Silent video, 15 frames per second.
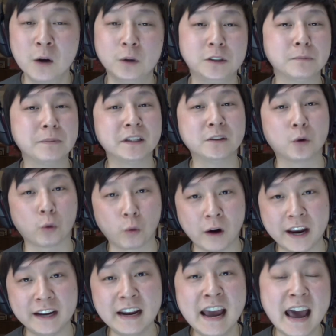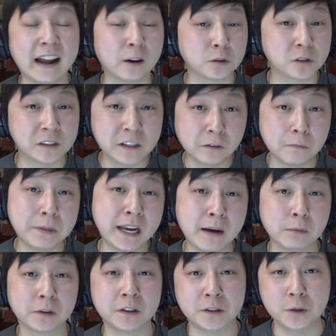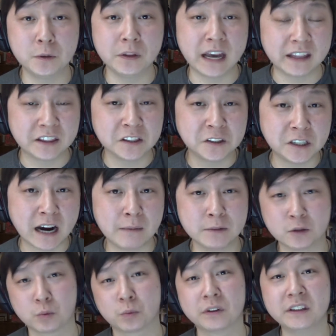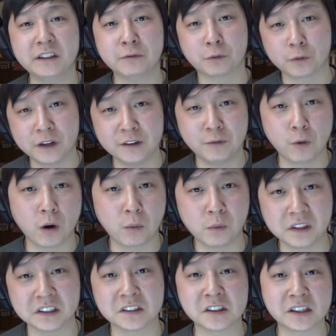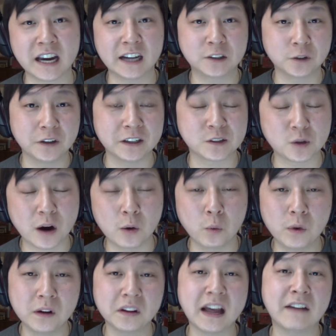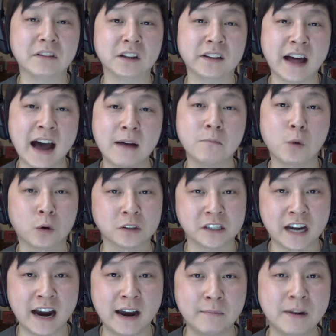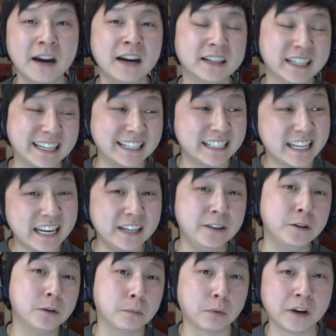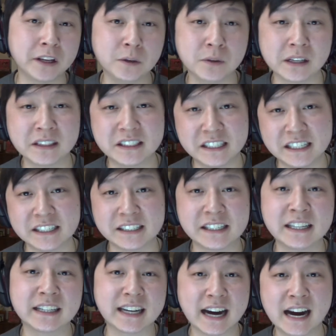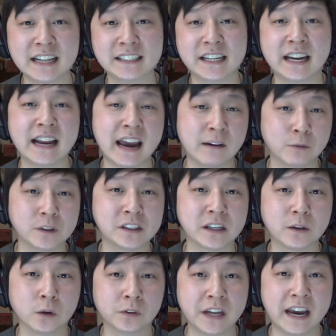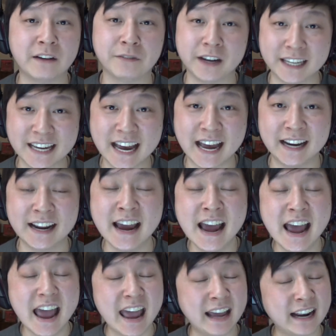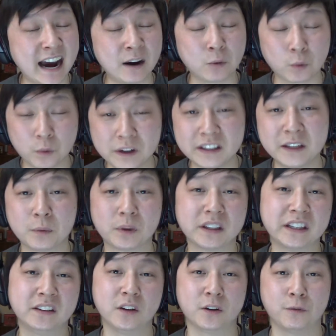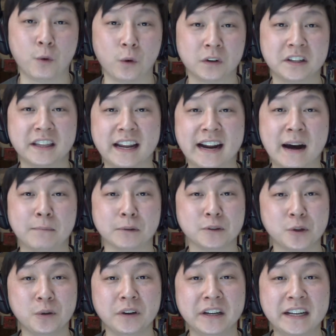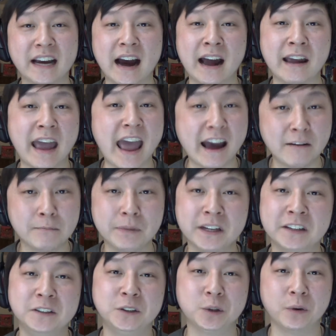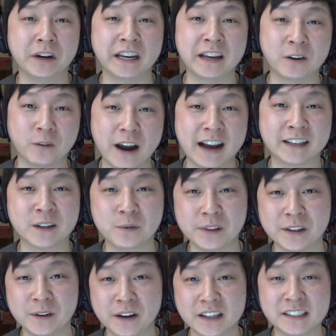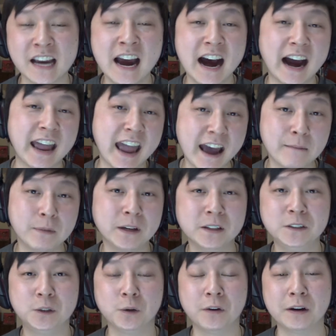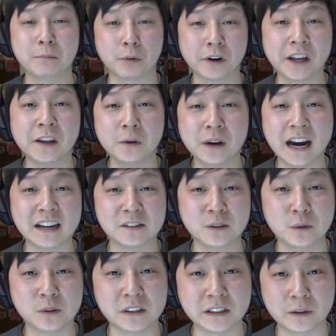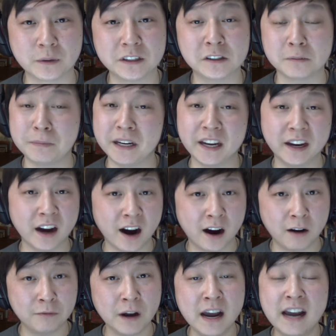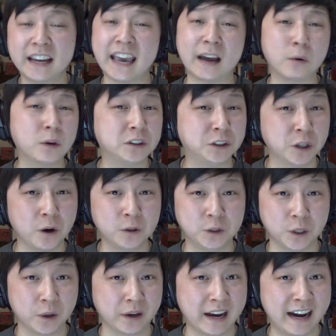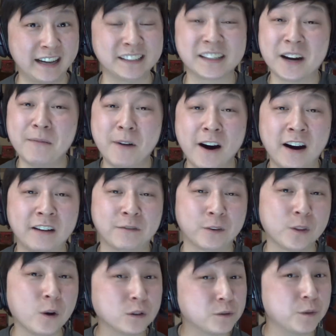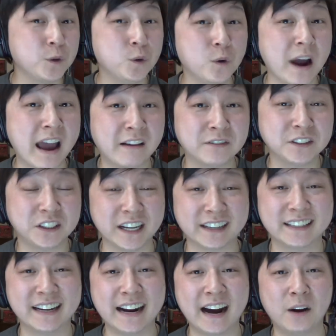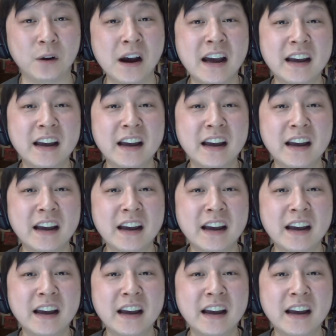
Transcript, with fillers: which have been great, and I'll still be able to do that. This job is really freeform with its scheduling, so I will have a lot more time to continue to bring you consistent content every single day if I can. And I really, really look forward to that opportunity. I have been enjoying interacting with you guys. I have been enjoying bringing you guys new series. Speaking of, Katawa Show, Shoujo, guys. Come on, for those of you who haven't checked it out,